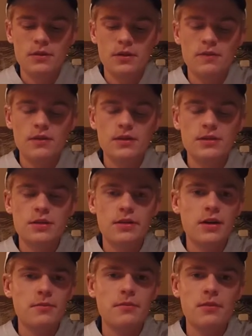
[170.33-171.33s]
Give
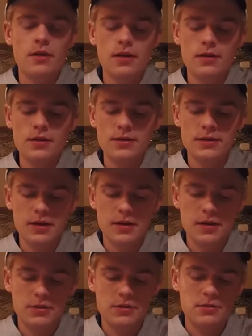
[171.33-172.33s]
these
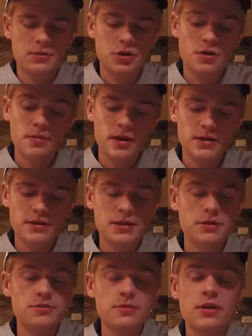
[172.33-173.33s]
jerk baits,
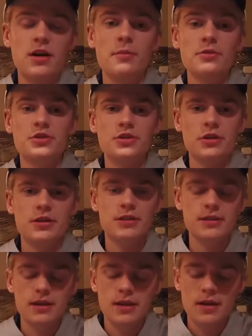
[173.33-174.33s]
a couple
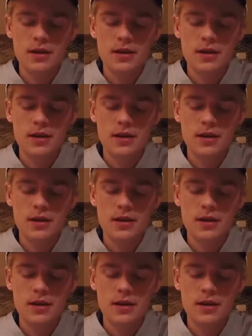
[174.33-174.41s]
jerks,